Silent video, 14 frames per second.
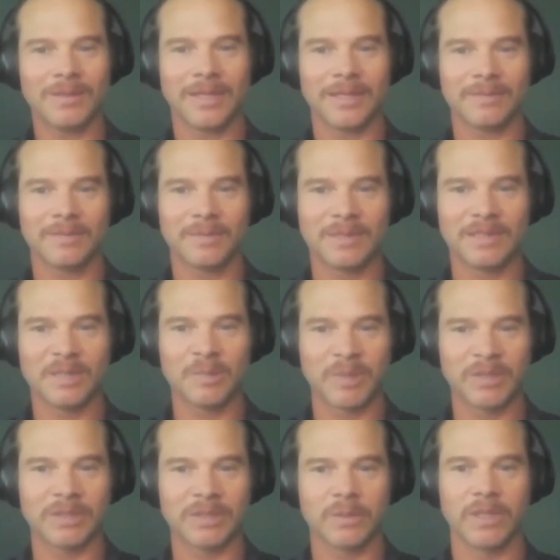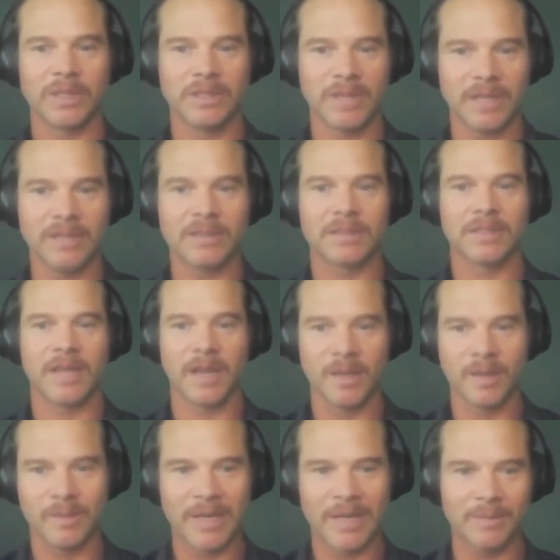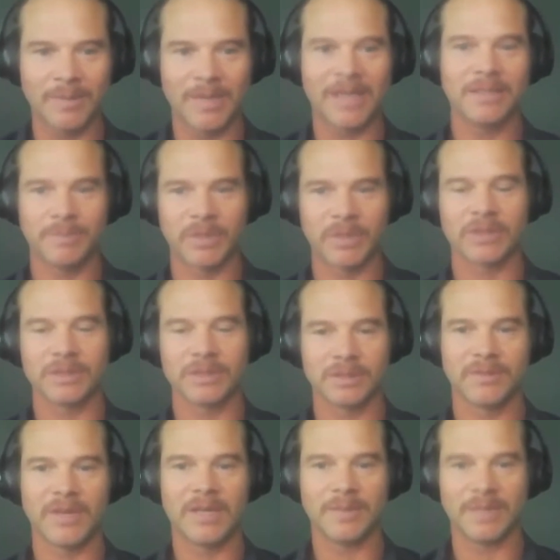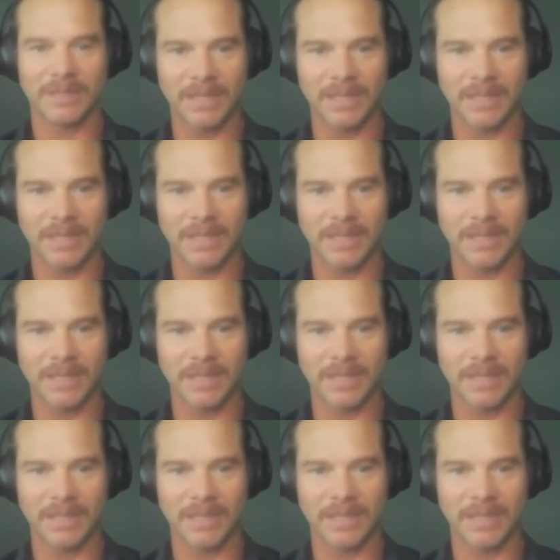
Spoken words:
like this person really does care about my personal development,